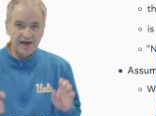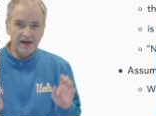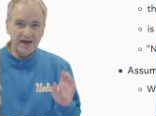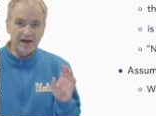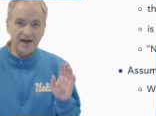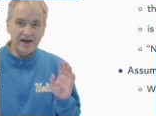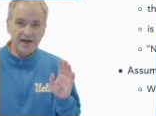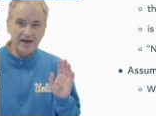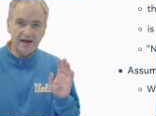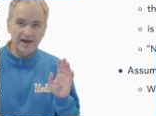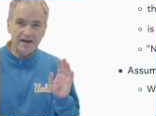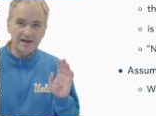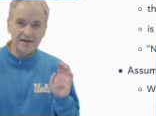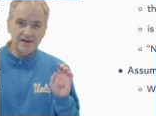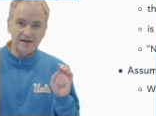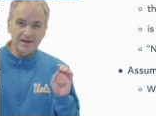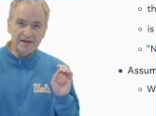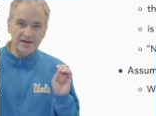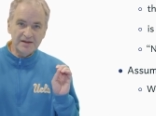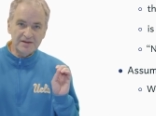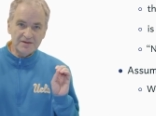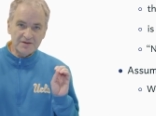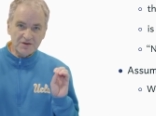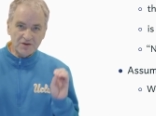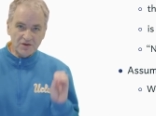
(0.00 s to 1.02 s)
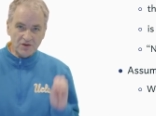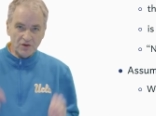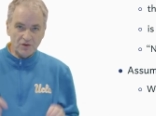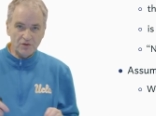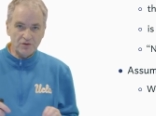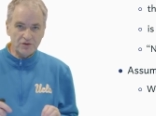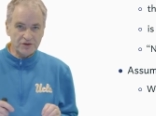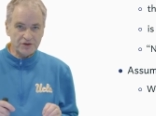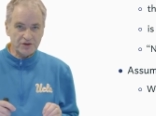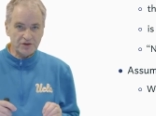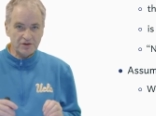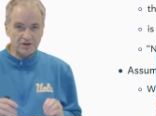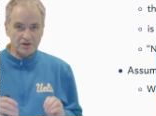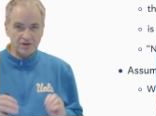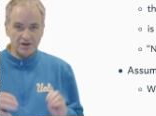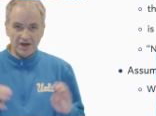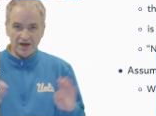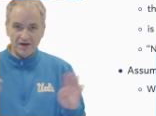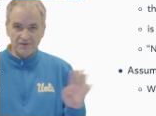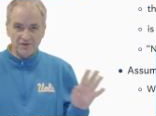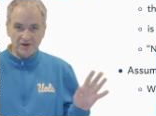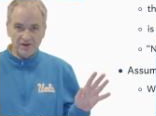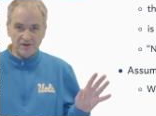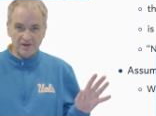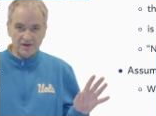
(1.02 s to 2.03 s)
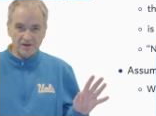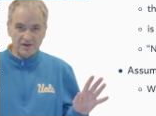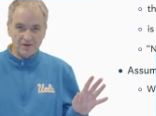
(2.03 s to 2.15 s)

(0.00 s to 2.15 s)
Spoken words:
And it's kosher. Everything